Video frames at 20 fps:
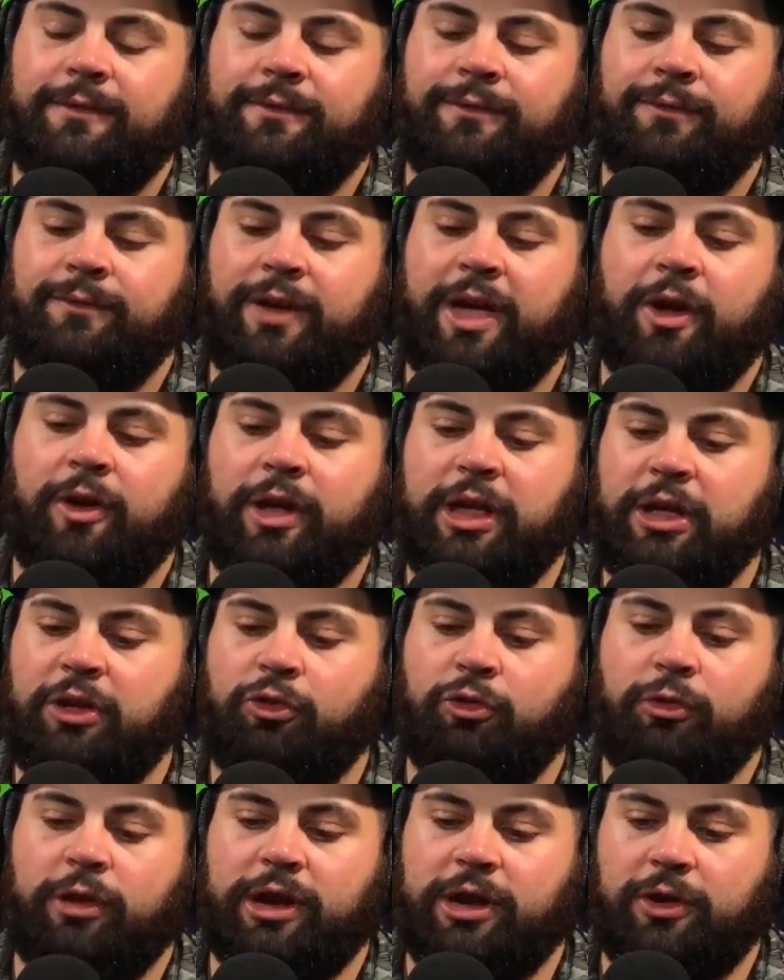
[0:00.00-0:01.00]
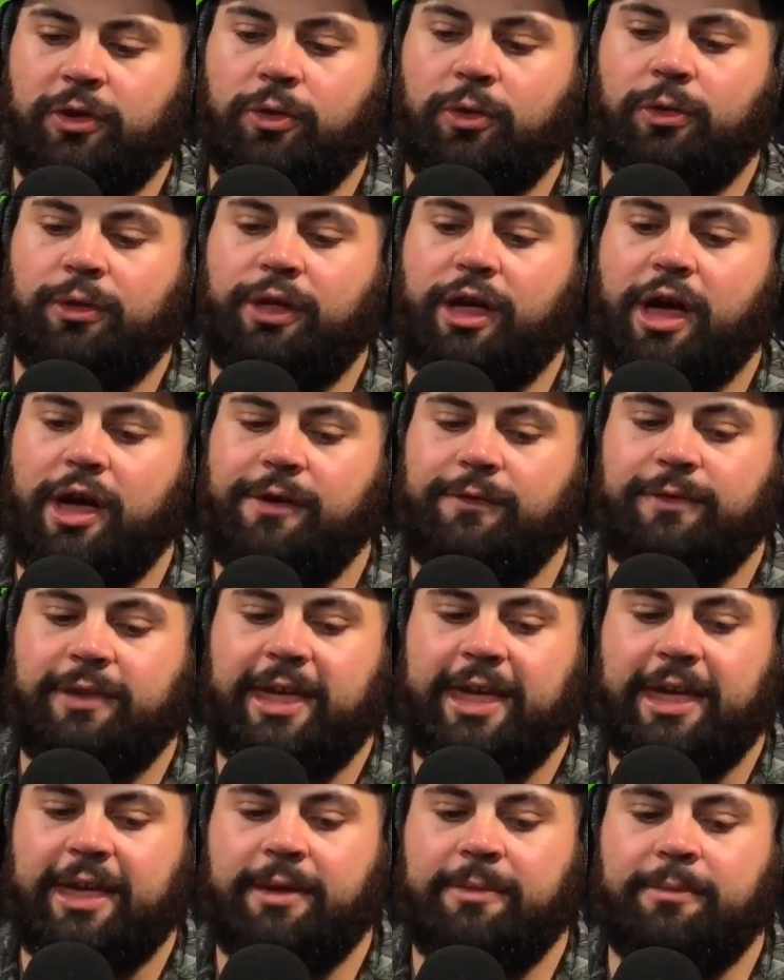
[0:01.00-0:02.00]
very critical of
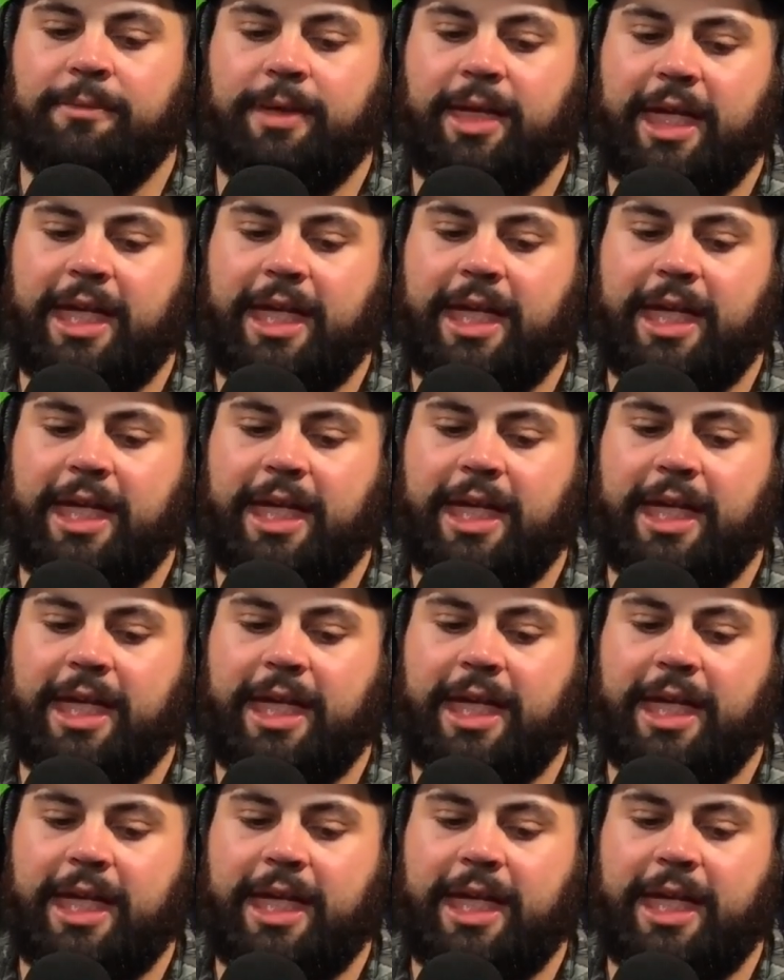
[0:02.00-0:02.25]
him